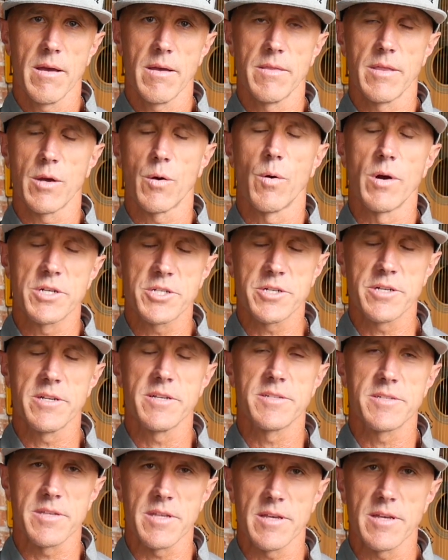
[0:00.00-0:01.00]
The question
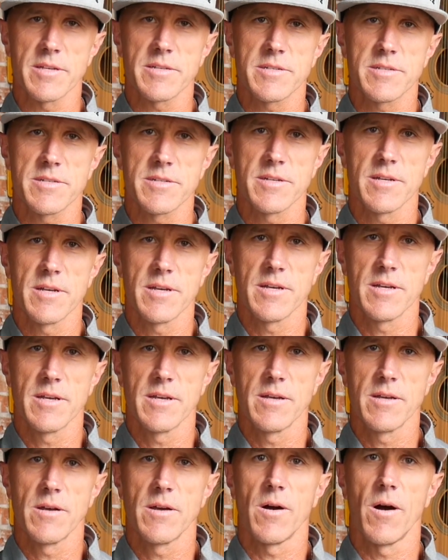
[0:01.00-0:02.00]
is this:
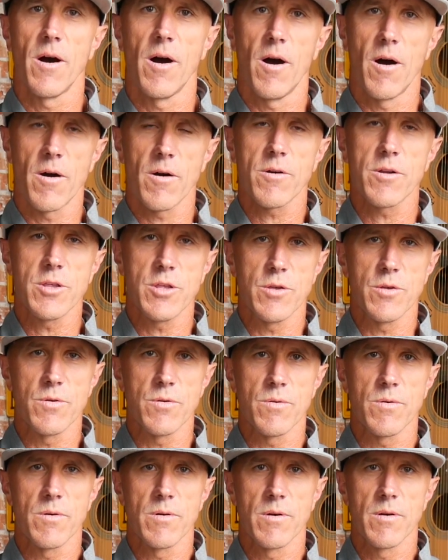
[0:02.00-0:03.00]
are
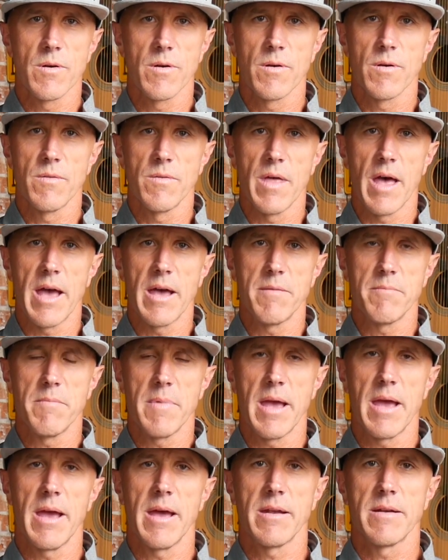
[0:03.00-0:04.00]
you that
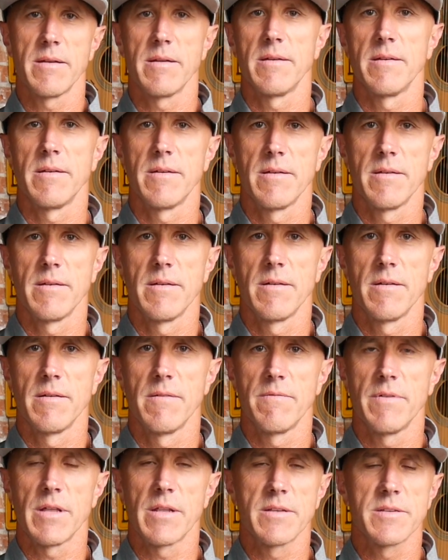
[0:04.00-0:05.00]
man?
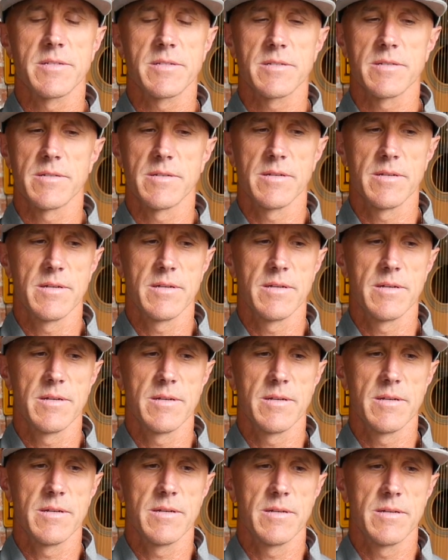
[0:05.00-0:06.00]
Fellas,
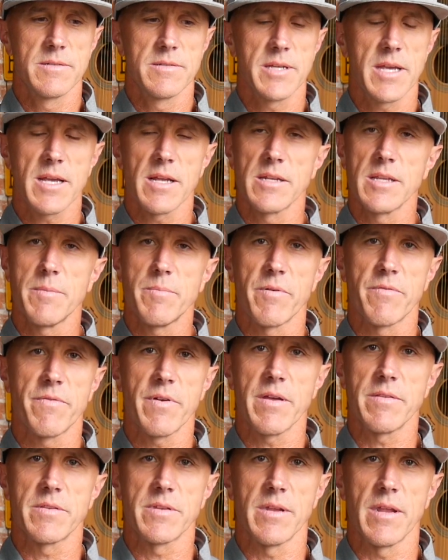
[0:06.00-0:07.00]
take a leap of
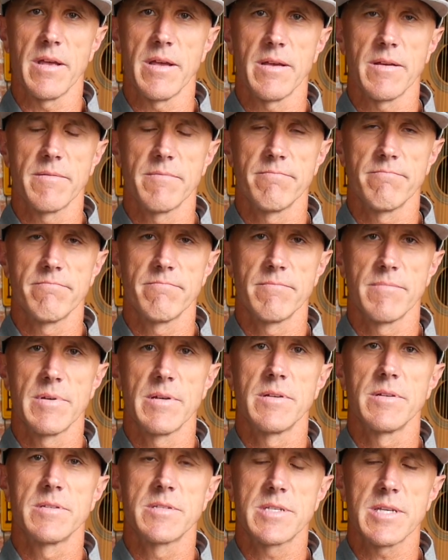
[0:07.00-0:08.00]
faith today.
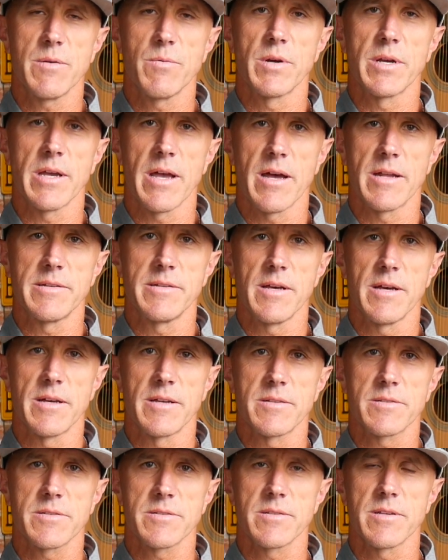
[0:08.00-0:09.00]
See what God
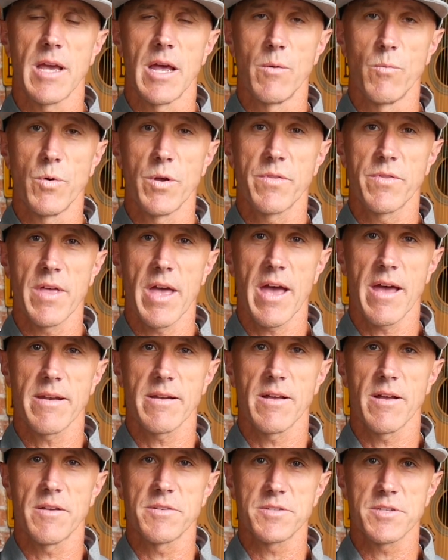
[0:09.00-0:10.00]
does. And with
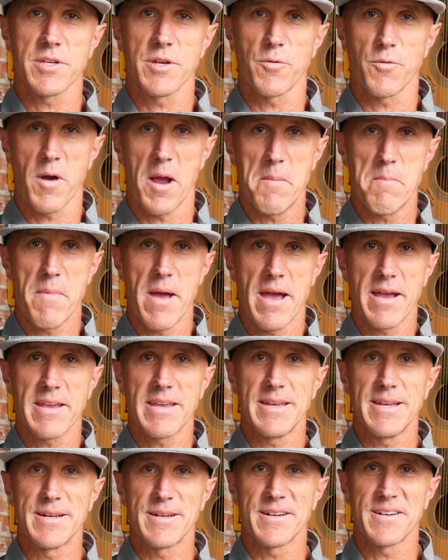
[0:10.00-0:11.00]
that, I'll see you right back
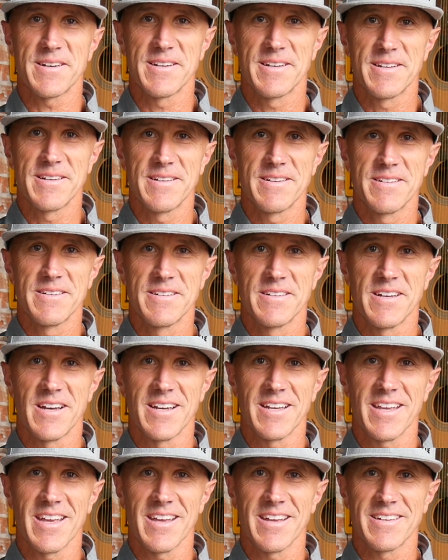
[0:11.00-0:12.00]
here
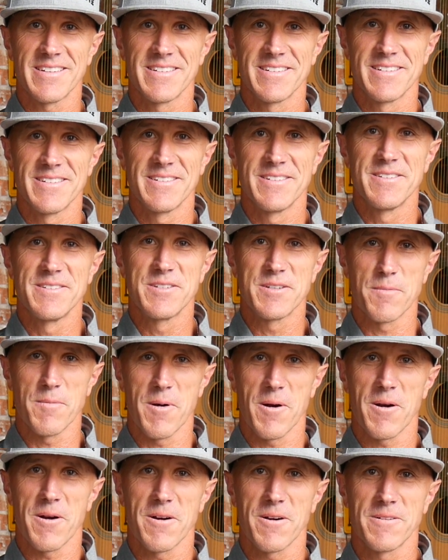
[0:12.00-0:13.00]
again
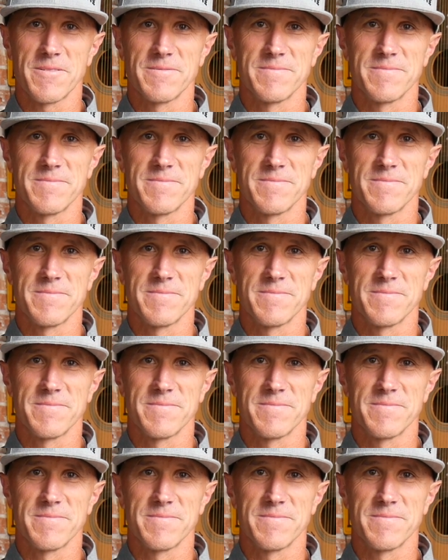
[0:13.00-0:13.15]
tomorrow.